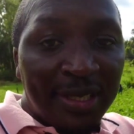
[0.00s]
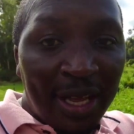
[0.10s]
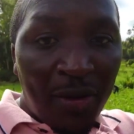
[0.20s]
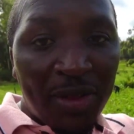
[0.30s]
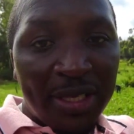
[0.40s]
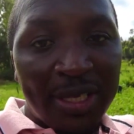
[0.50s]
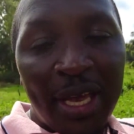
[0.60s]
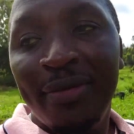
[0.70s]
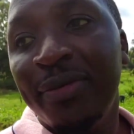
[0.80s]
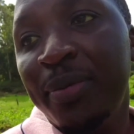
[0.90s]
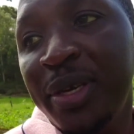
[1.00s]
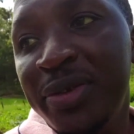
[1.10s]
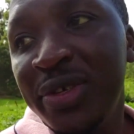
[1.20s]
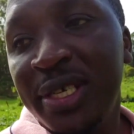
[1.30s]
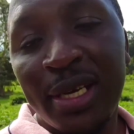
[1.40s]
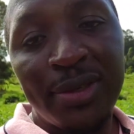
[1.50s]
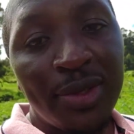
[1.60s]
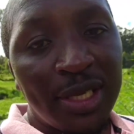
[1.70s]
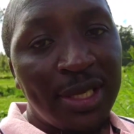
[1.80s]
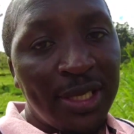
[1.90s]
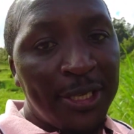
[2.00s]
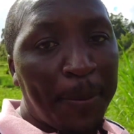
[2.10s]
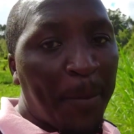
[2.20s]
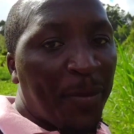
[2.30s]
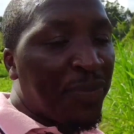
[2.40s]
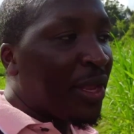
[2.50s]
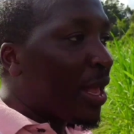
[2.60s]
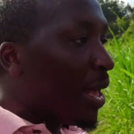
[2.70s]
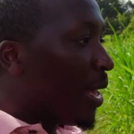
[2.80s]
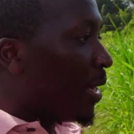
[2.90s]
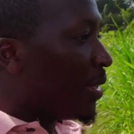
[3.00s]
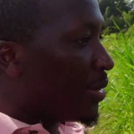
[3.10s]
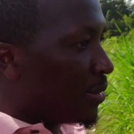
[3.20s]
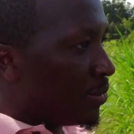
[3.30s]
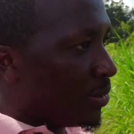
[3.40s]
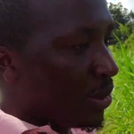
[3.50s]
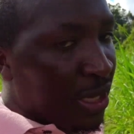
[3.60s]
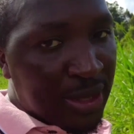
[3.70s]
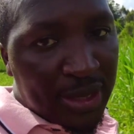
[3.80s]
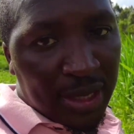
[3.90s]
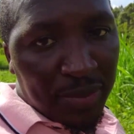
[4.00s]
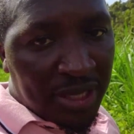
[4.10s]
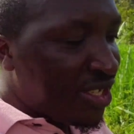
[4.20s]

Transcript: now the time for me to return to the city uh, so guys i'll be